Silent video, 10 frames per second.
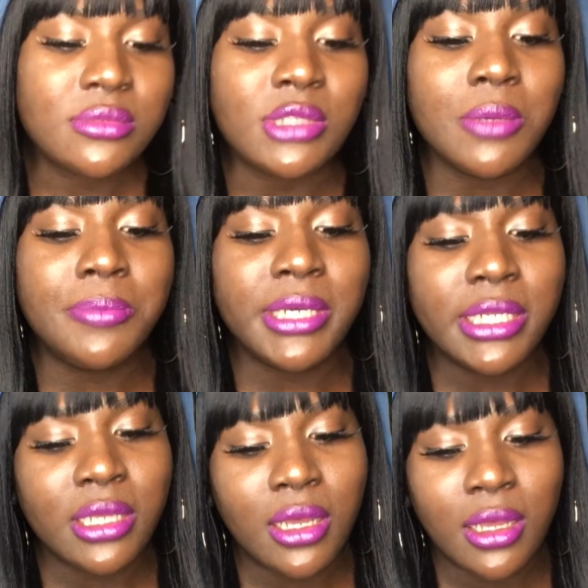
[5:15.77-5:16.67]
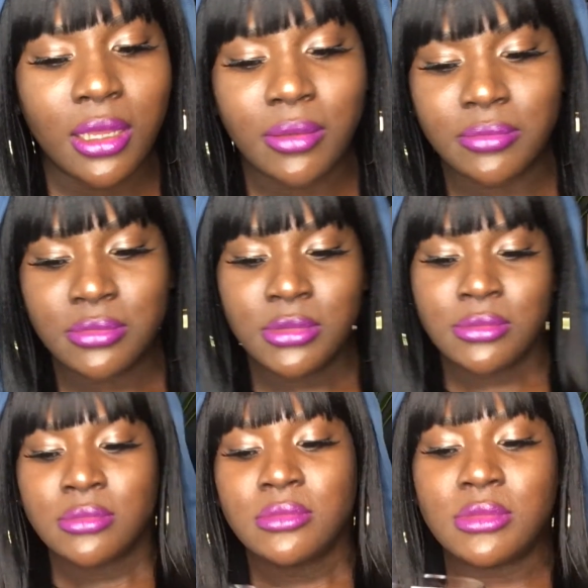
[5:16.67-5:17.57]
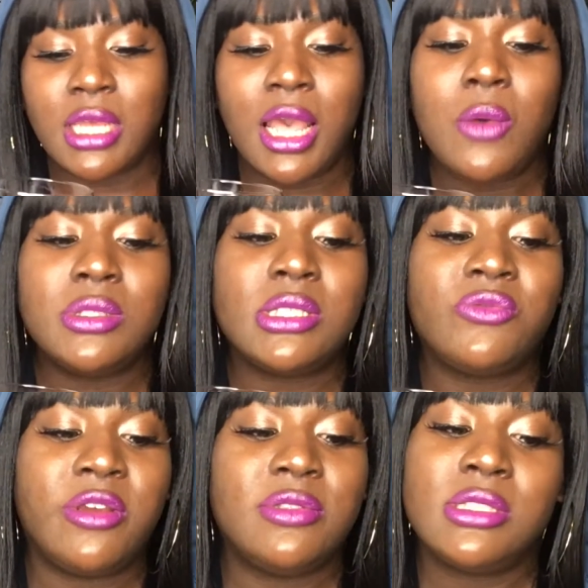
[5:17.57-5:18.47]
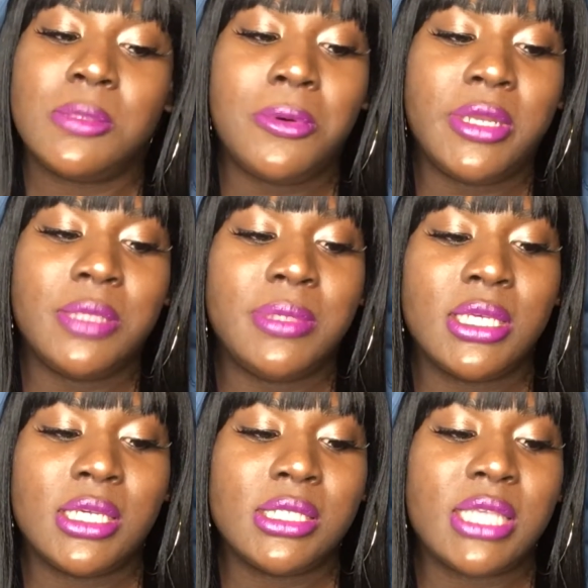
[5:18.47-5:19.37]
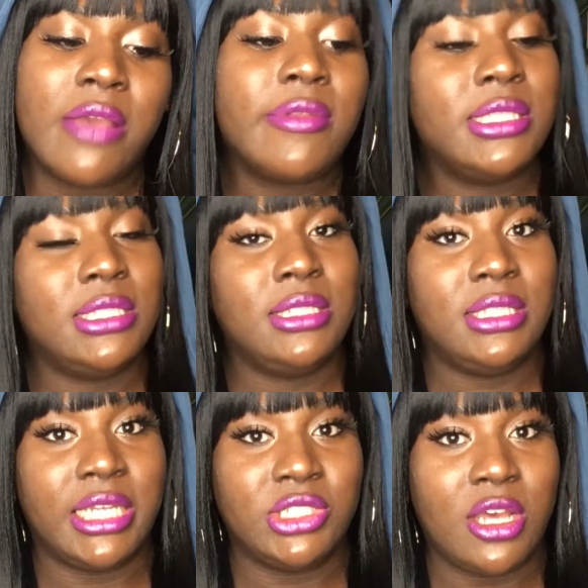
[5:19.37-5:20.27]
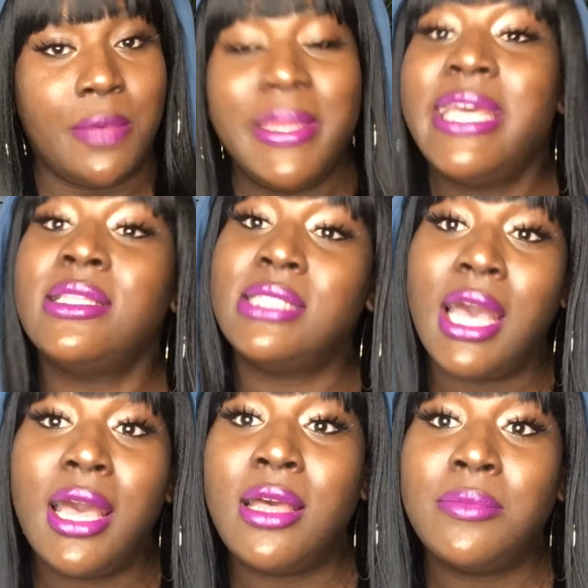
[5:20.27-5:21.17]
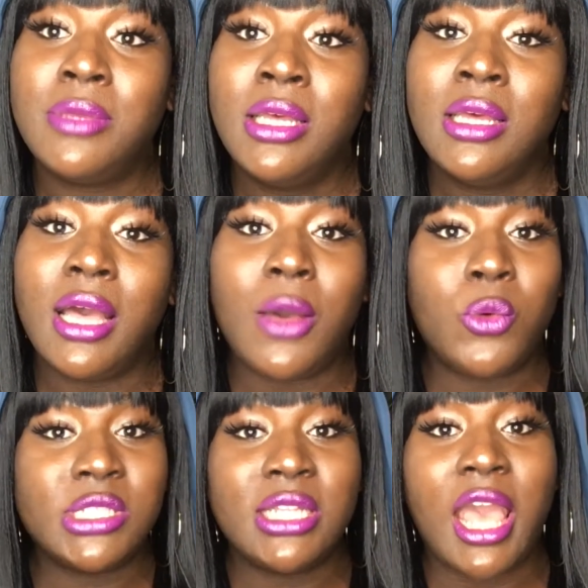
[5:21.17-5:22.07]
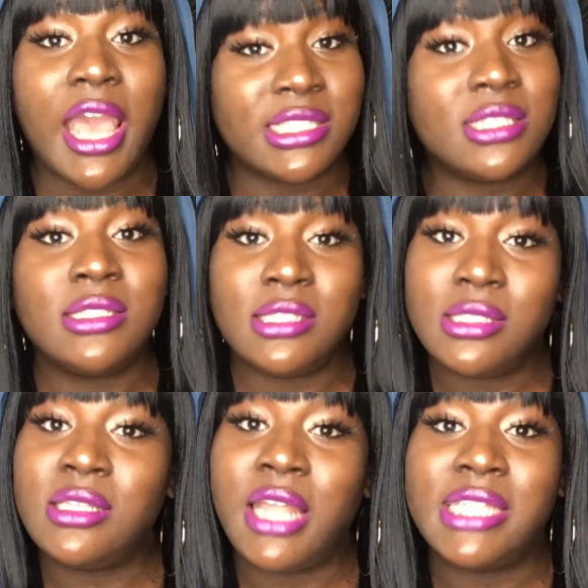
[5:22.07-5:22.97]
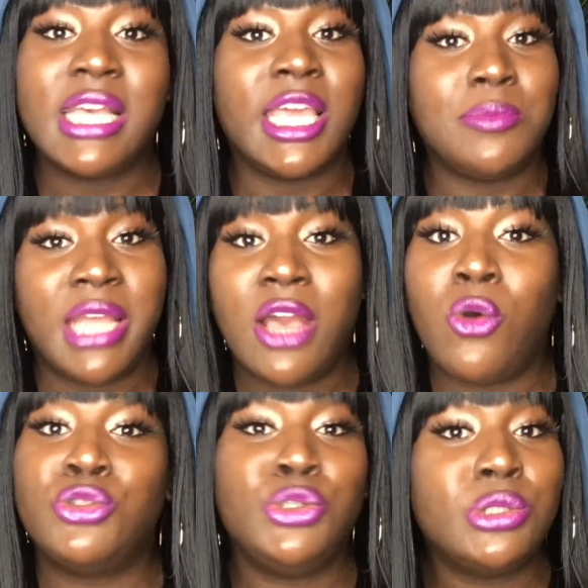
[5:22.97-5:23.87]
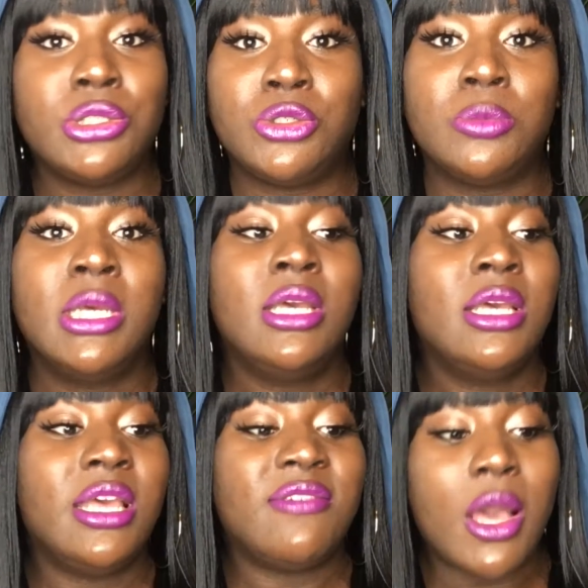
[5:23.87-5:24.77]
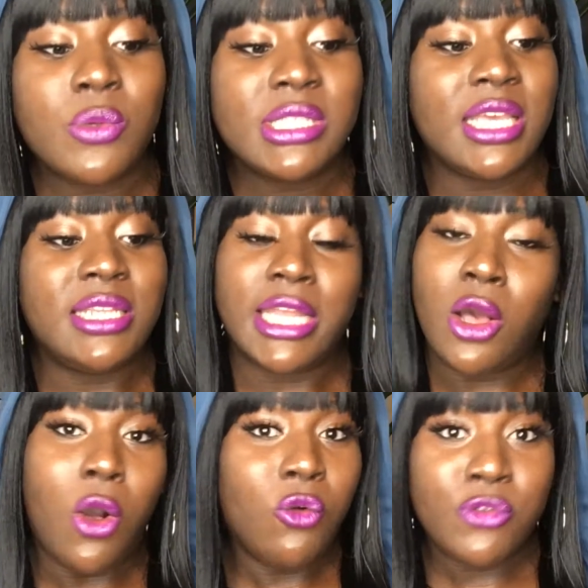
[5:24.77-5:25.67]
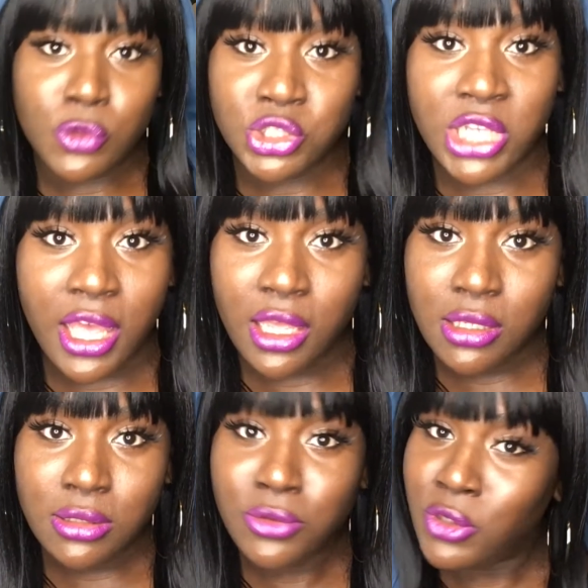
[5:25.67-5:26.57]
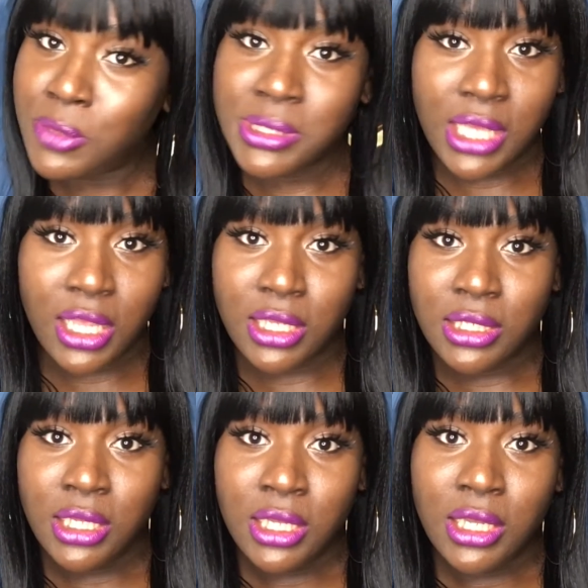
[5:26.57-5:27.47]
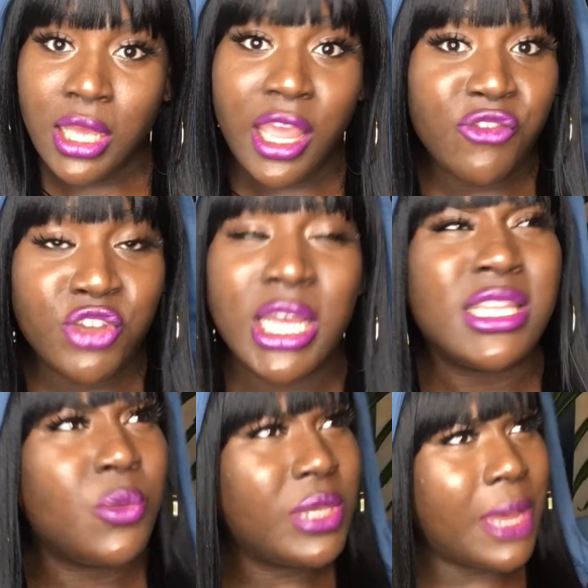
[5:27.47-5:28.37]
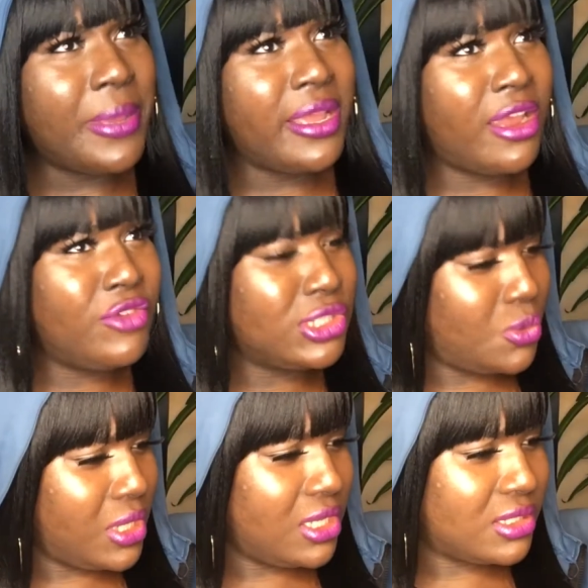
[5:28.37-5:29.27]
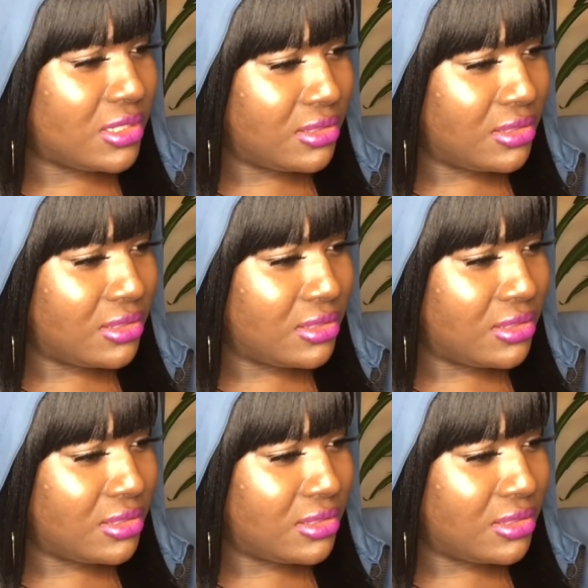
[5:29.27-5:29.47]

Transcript: But um, I was just very disappointed because I really didn't need that job. And at the time, I wasn't as consistent as I am now on YouTube. If I was getting that Whole Foods check, you know what I'm saying? Every, I think we got paid every two weeks.